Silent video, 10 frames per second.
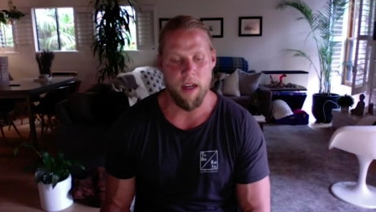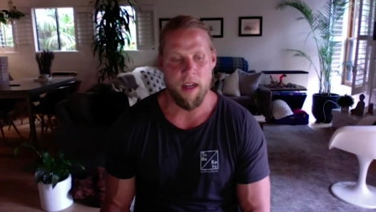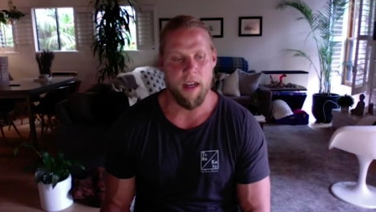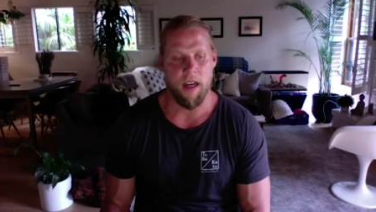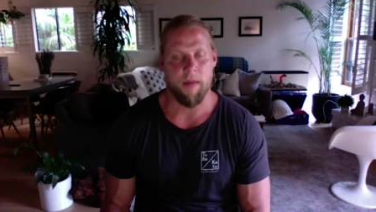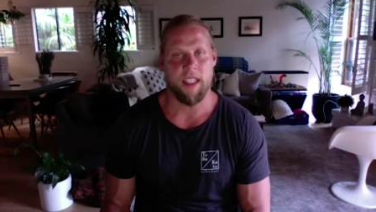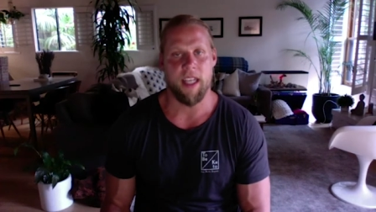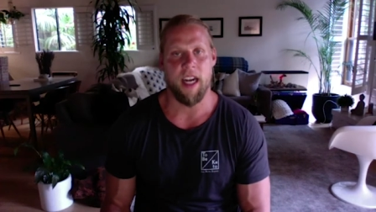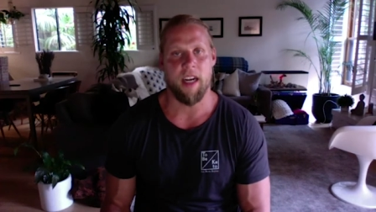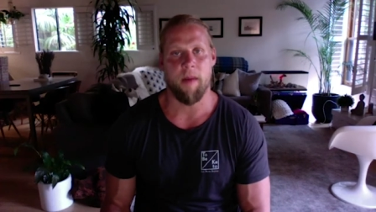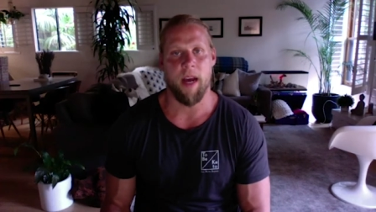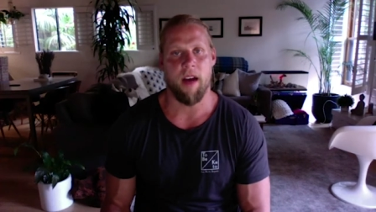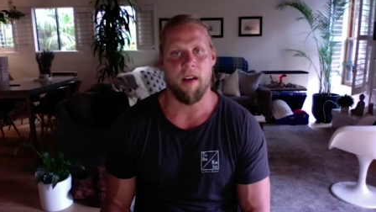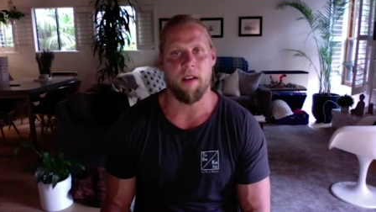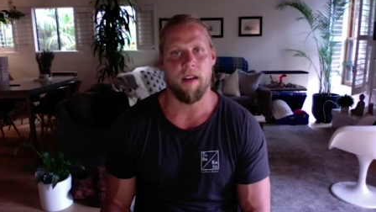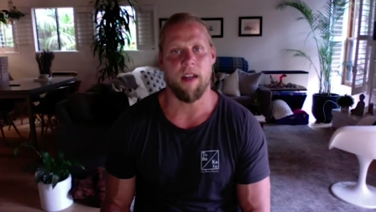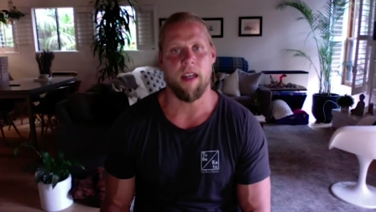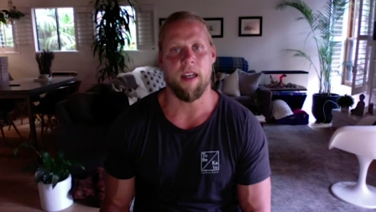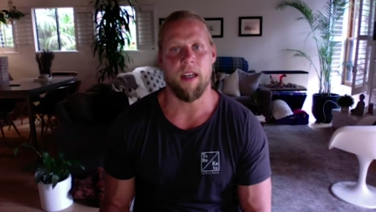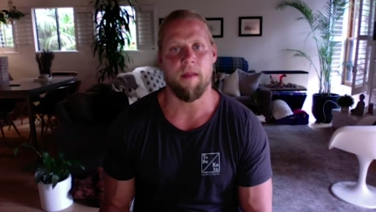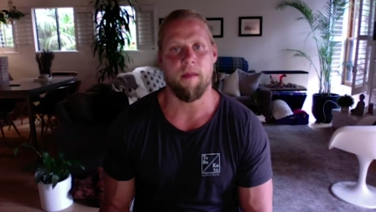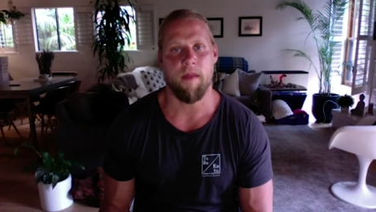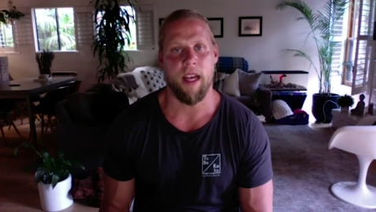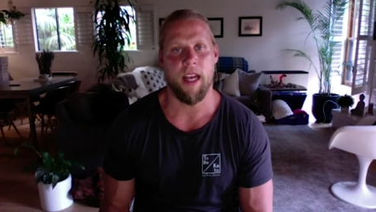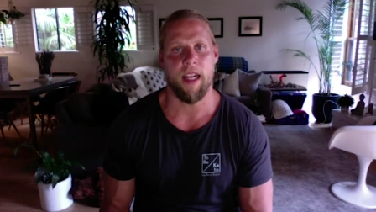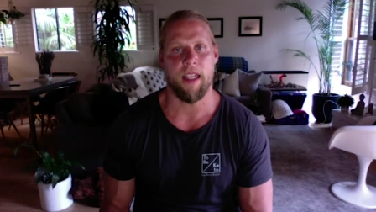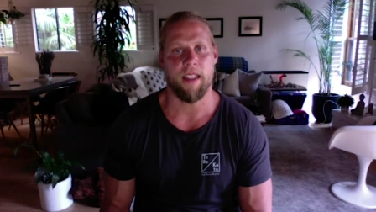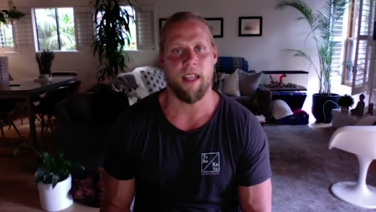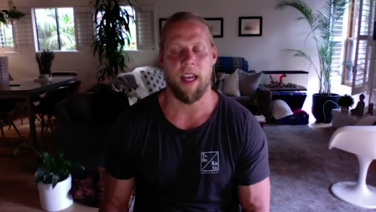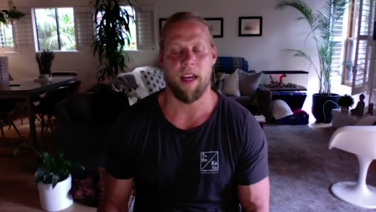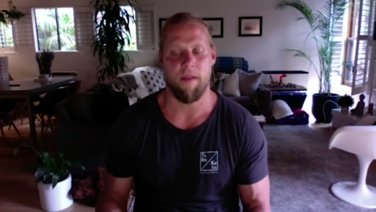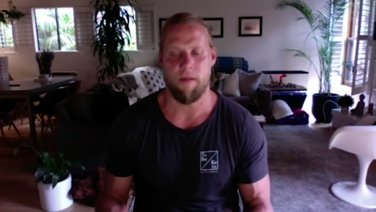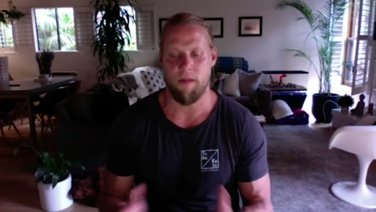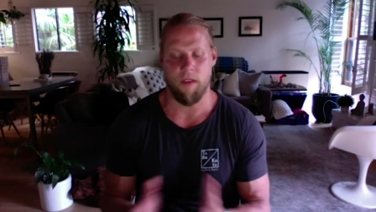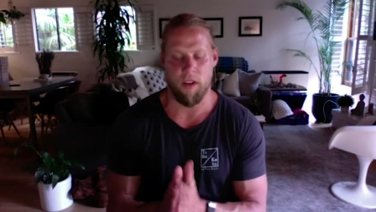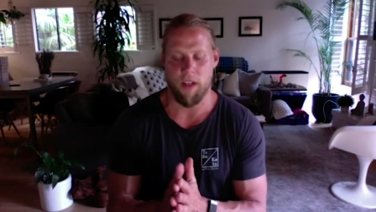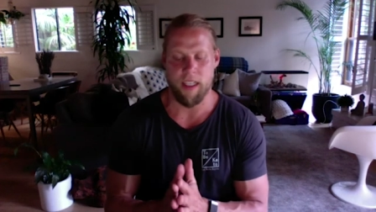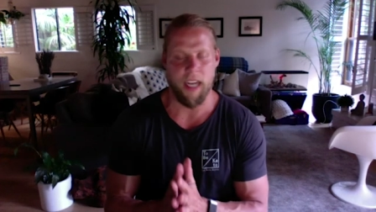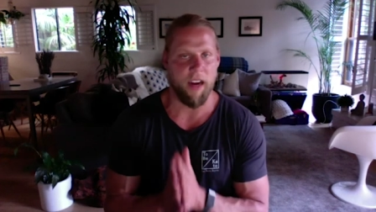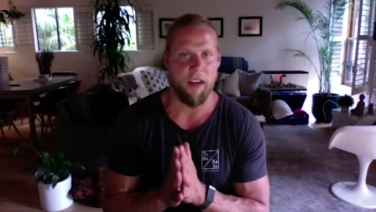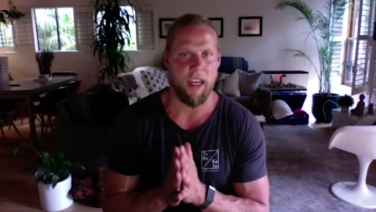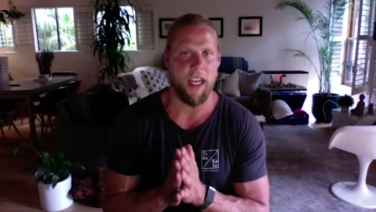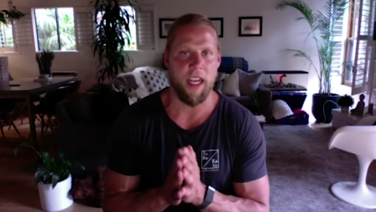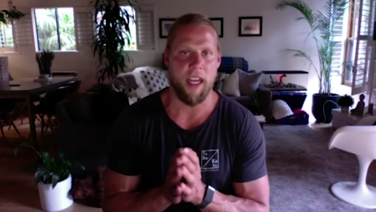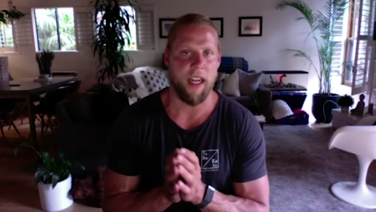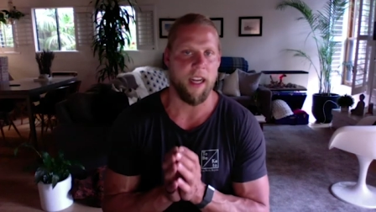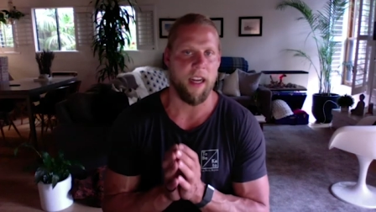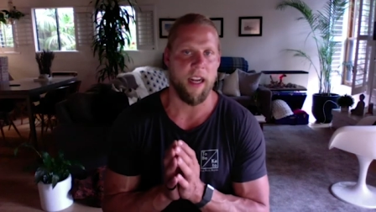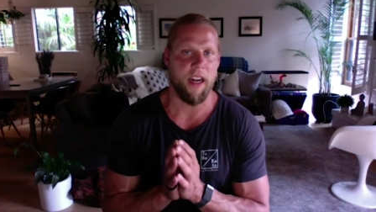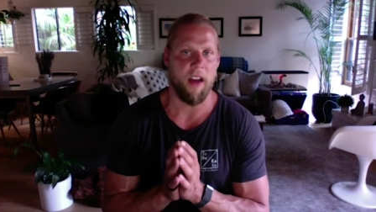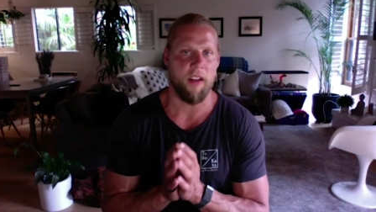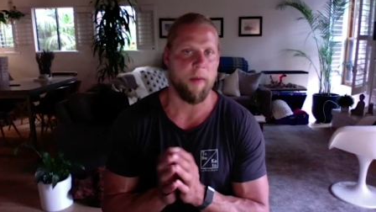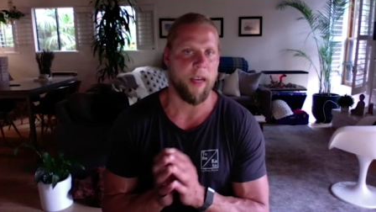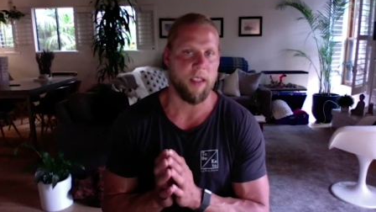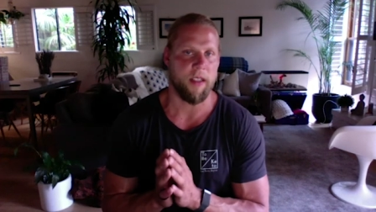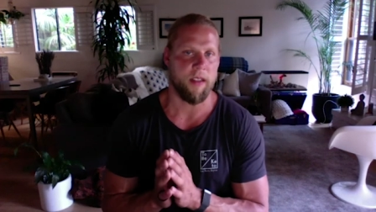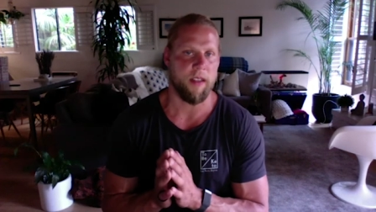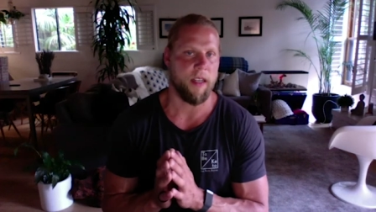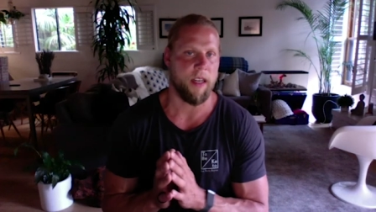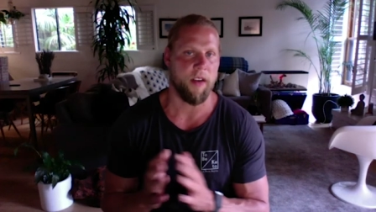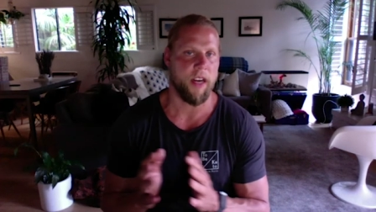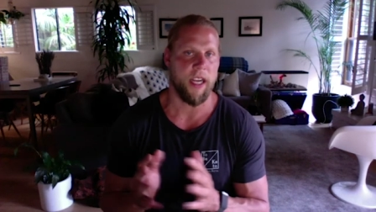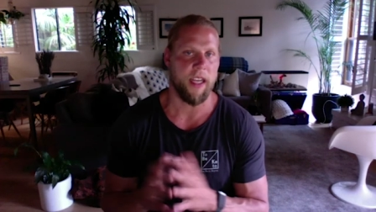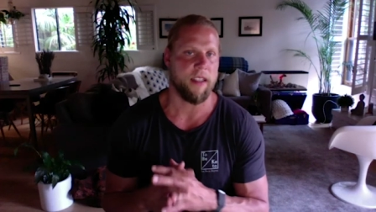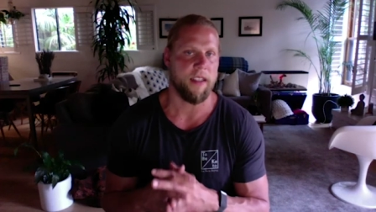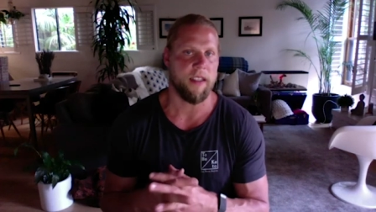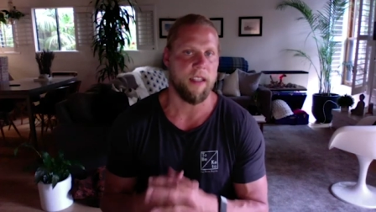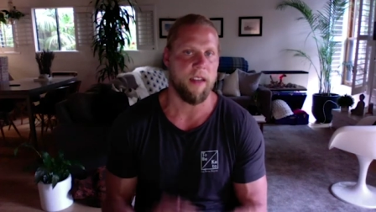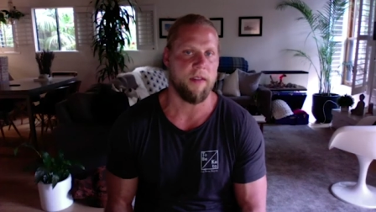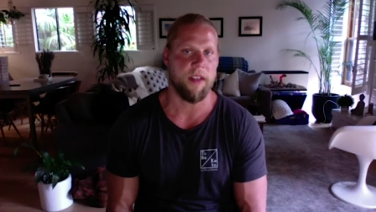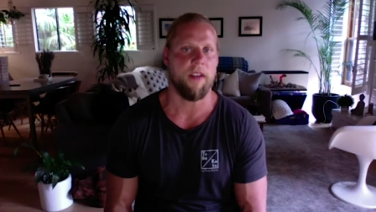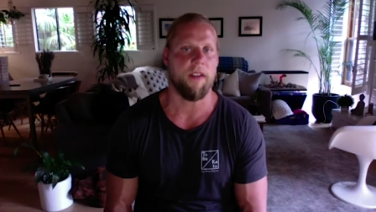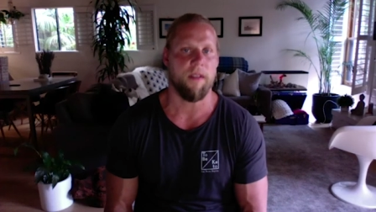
I'm excited about. Um, and it's like full integrity and, and all the best ingredients and stuff. So